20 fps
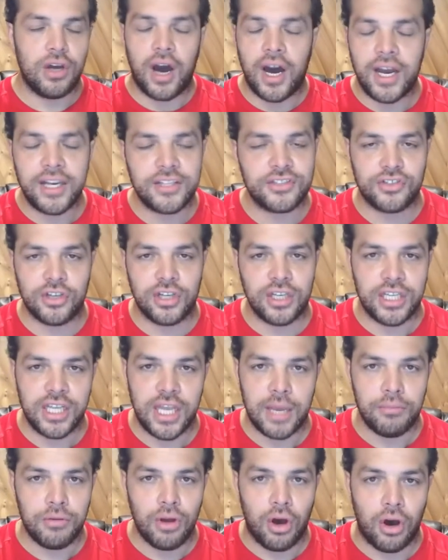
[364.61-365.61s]
I certainly
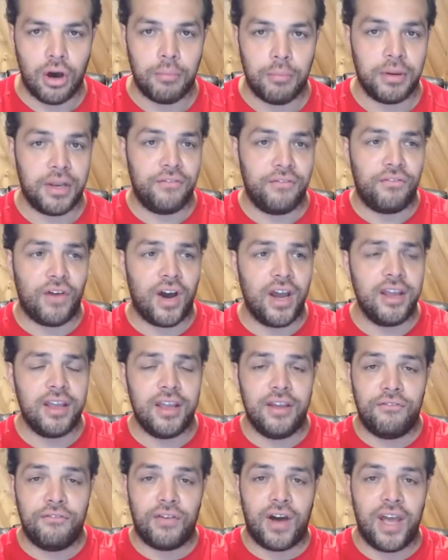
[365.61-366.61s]
am not. But if I
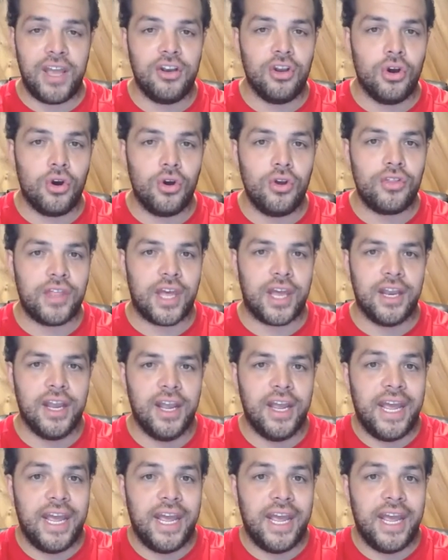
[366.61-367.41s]
if I know that,